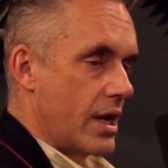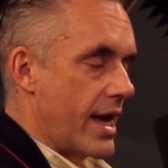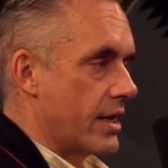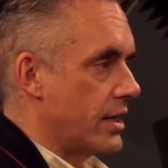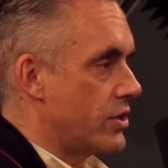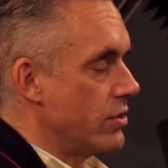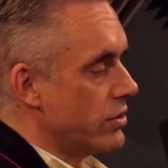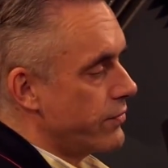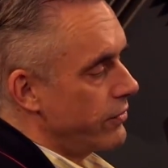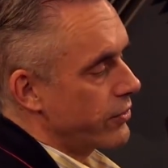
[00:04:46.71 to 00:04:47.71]
And it's
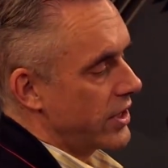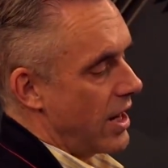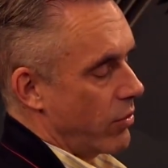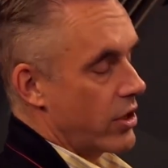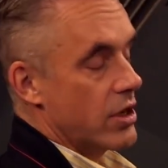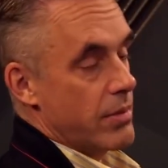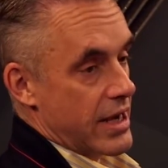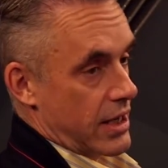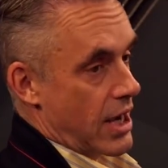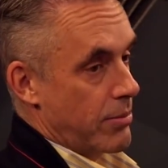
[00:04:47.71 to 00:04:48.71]
useful for we're going to
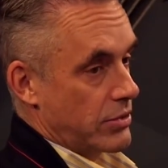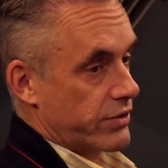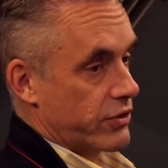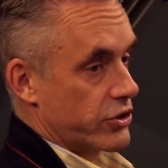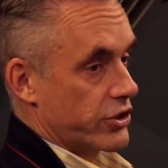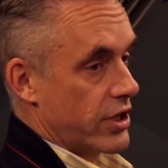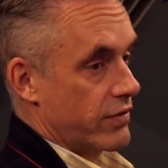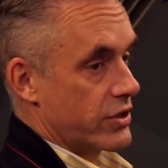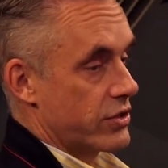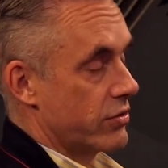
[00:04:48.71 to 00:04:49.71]
make a couples version of
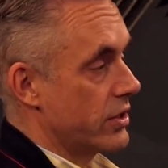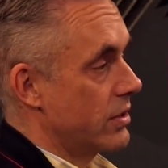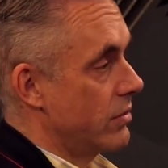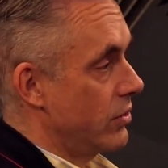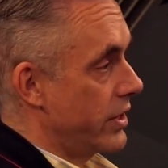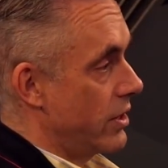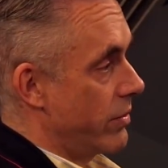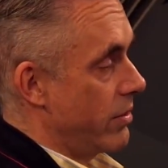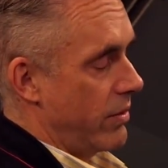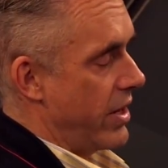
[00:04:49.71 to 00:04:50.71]
it so that you'll get
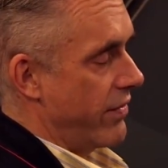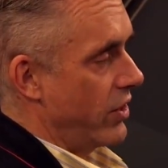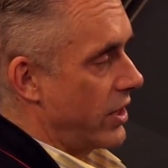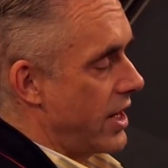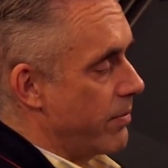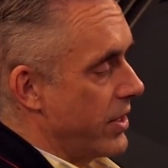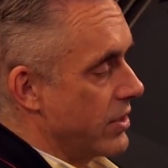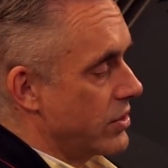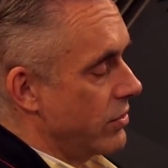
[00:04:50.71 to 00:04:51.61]
we haven't got it up yet,